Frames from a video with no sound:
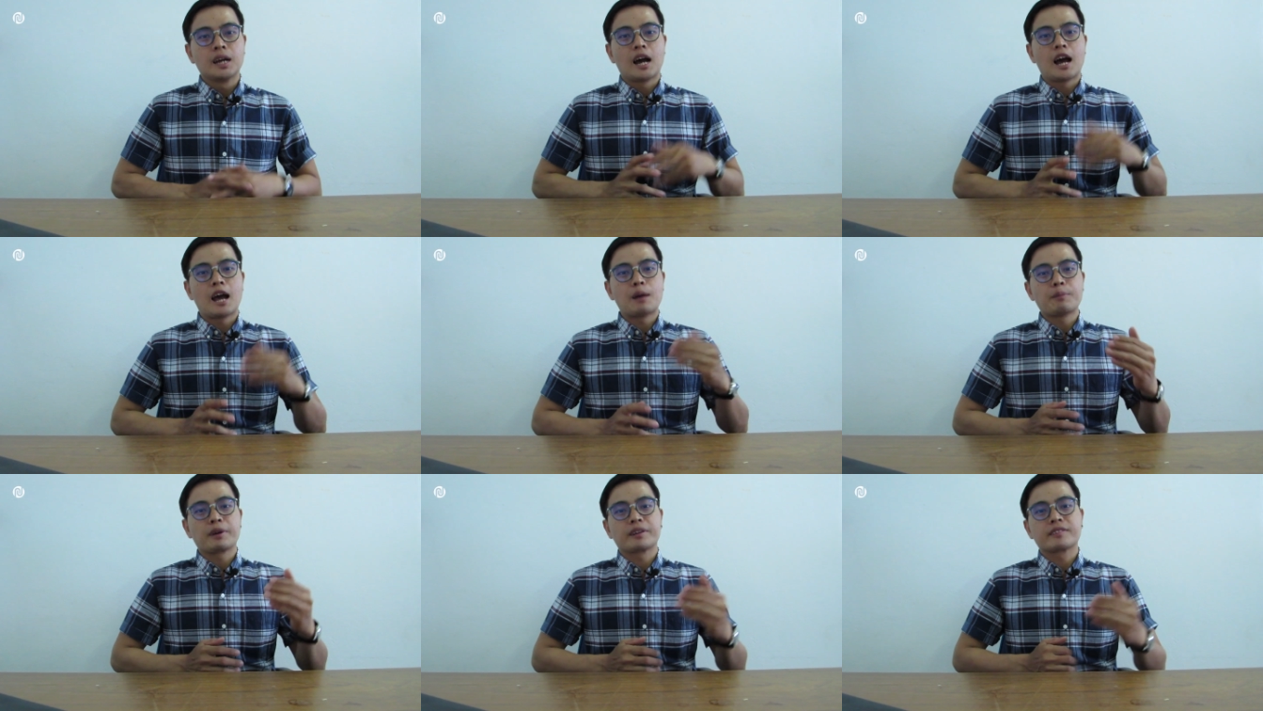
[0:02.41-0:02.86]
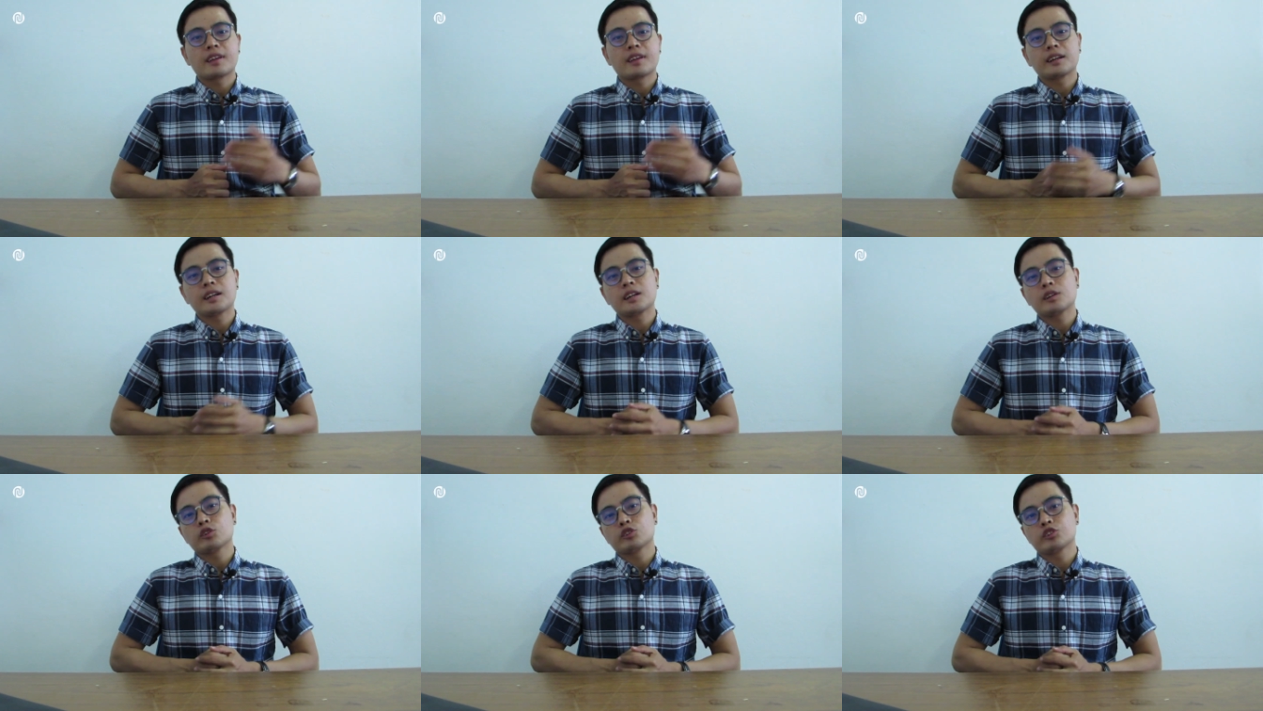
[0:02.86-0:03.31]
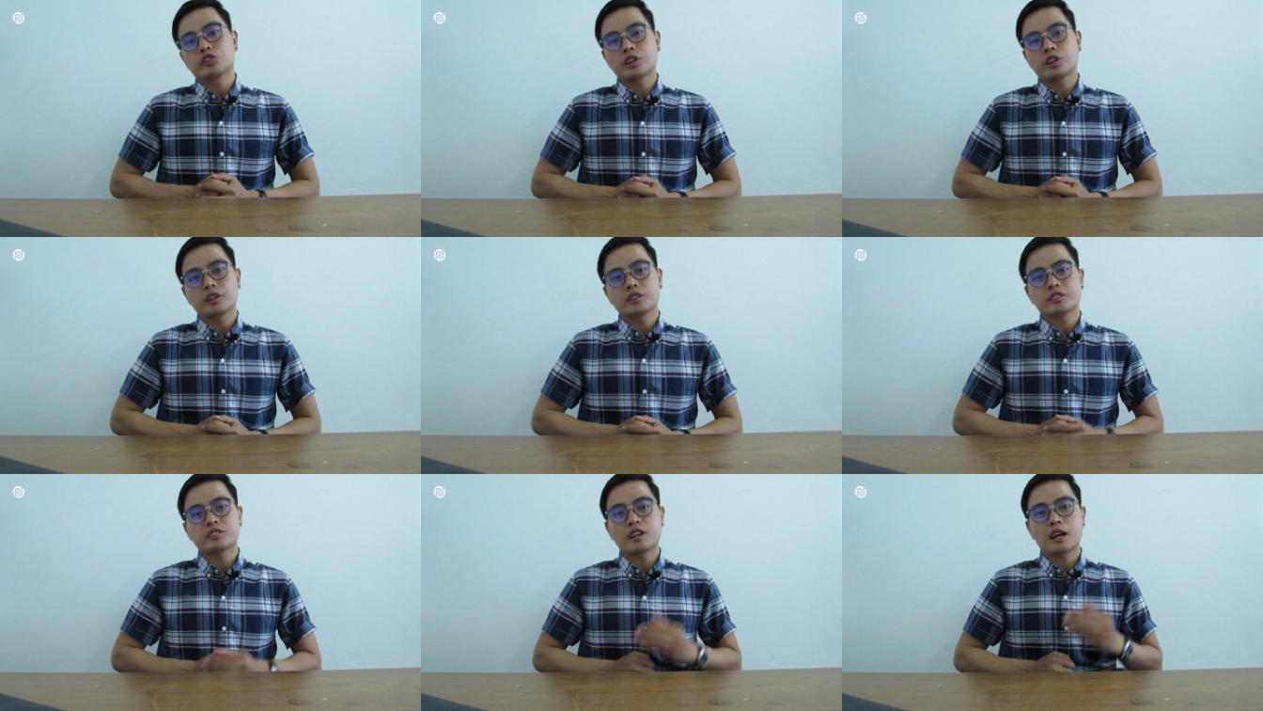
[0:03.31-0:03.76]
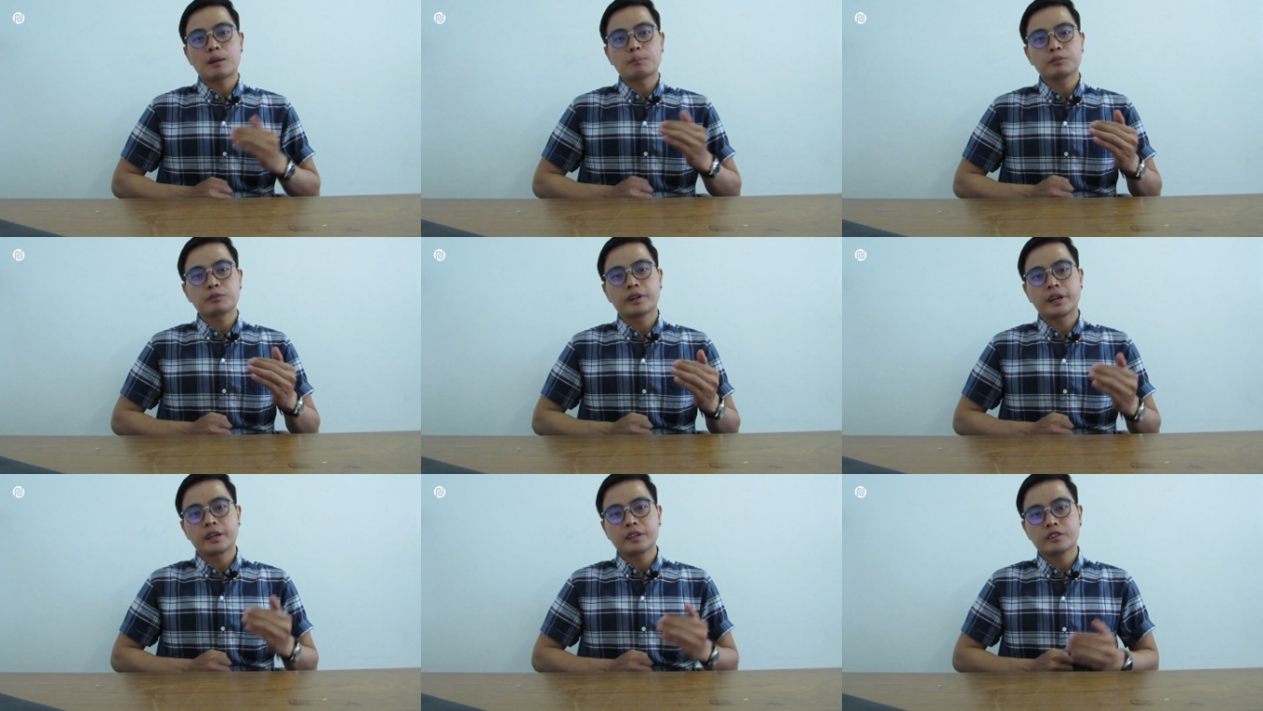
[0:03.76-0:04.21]
I'm excited to share
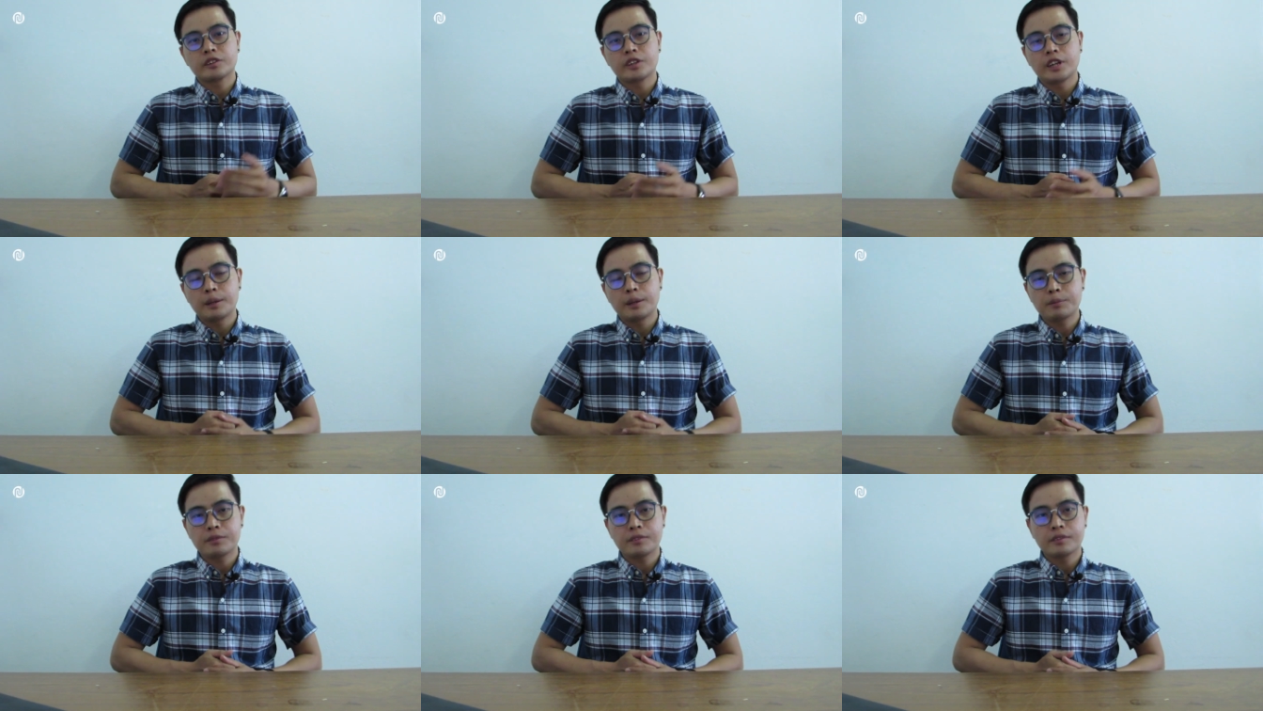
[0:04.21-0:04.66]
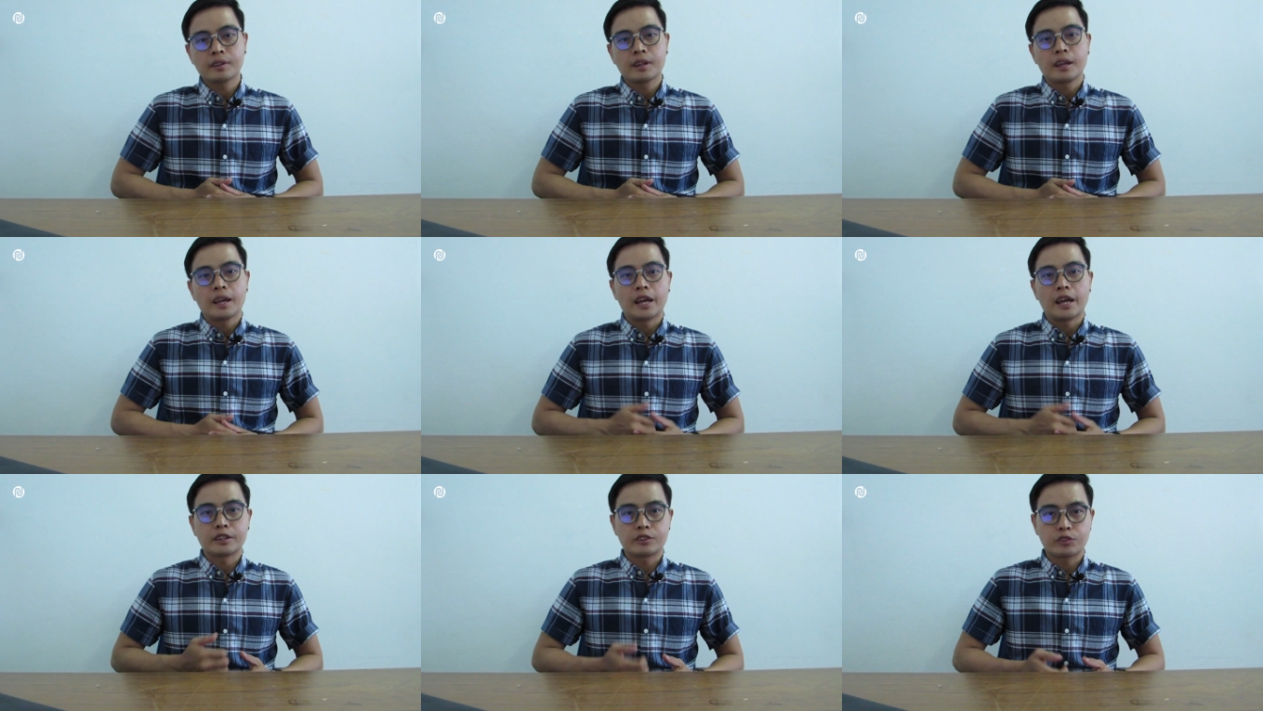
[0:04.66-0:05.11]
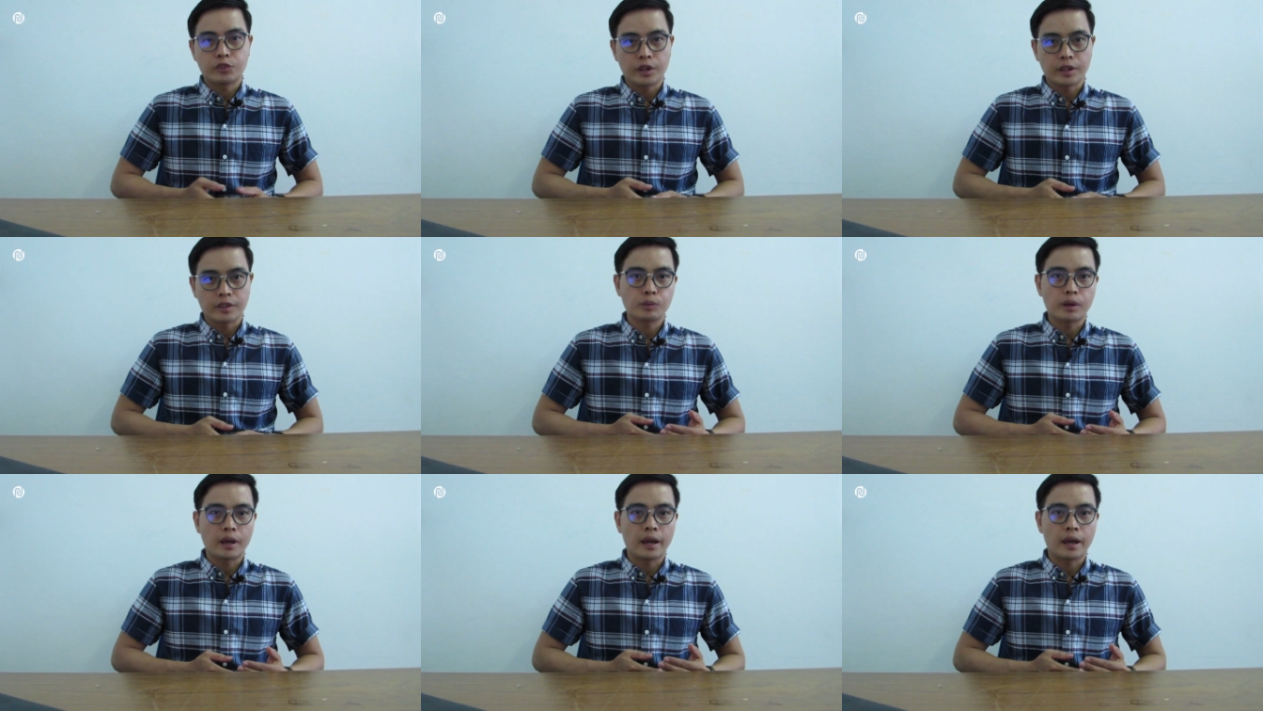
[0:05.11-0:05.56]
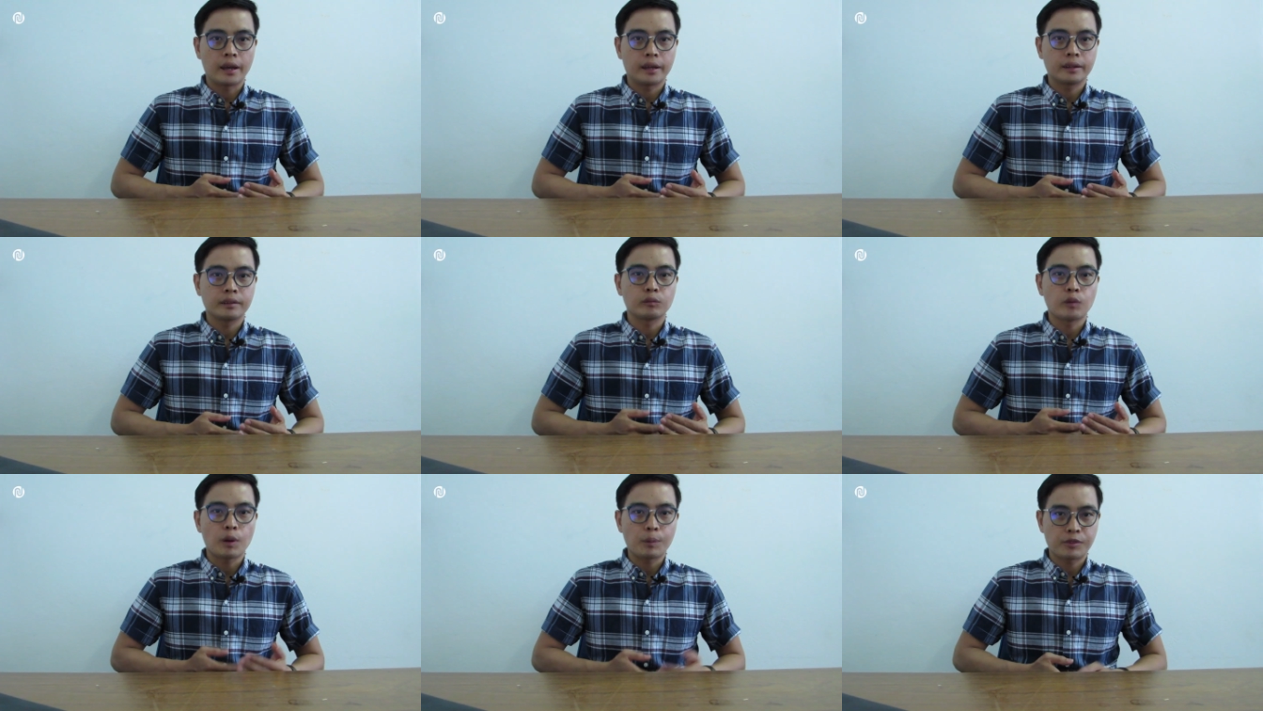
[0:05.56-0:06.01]
some great tips and tricks
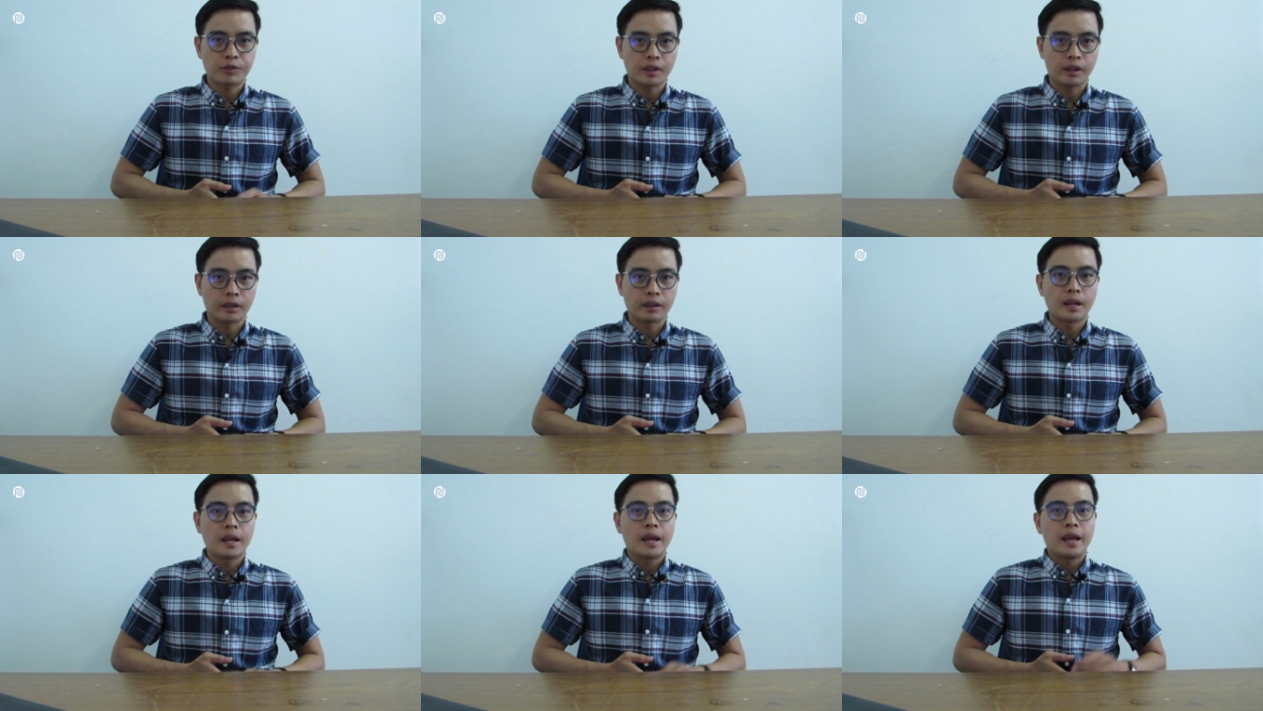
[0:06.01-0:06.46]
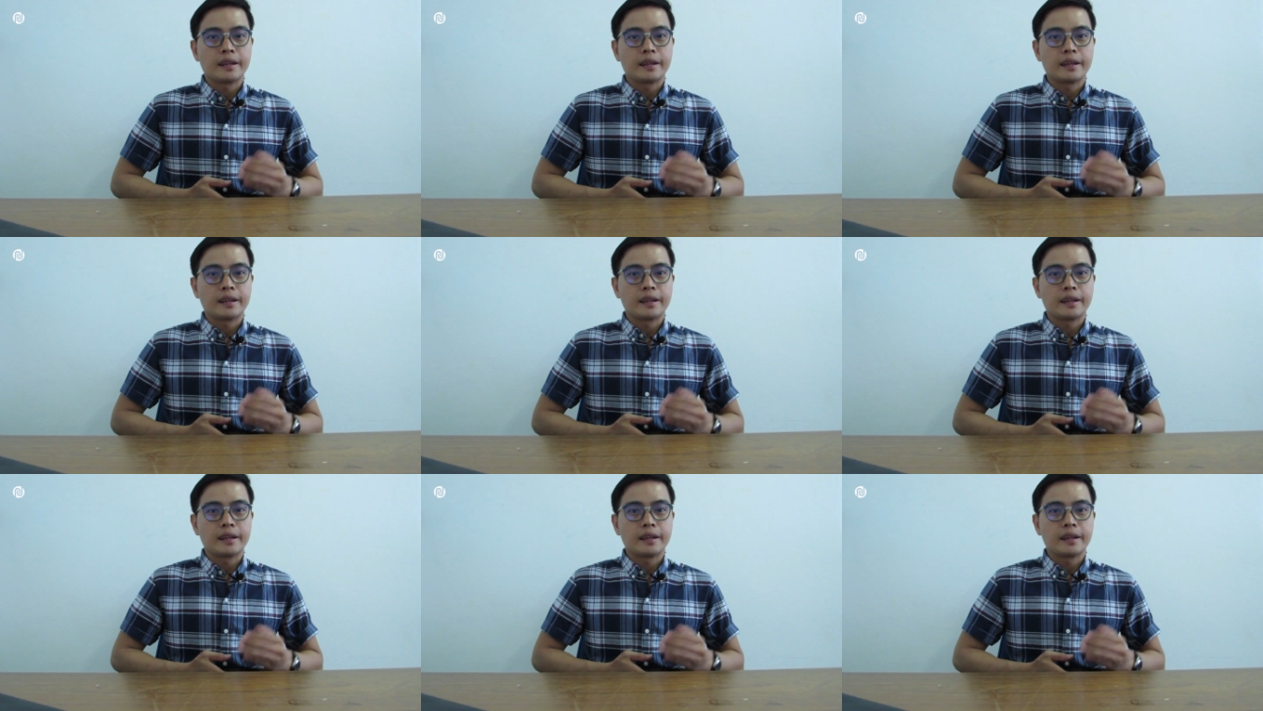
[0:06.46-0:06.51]
and websites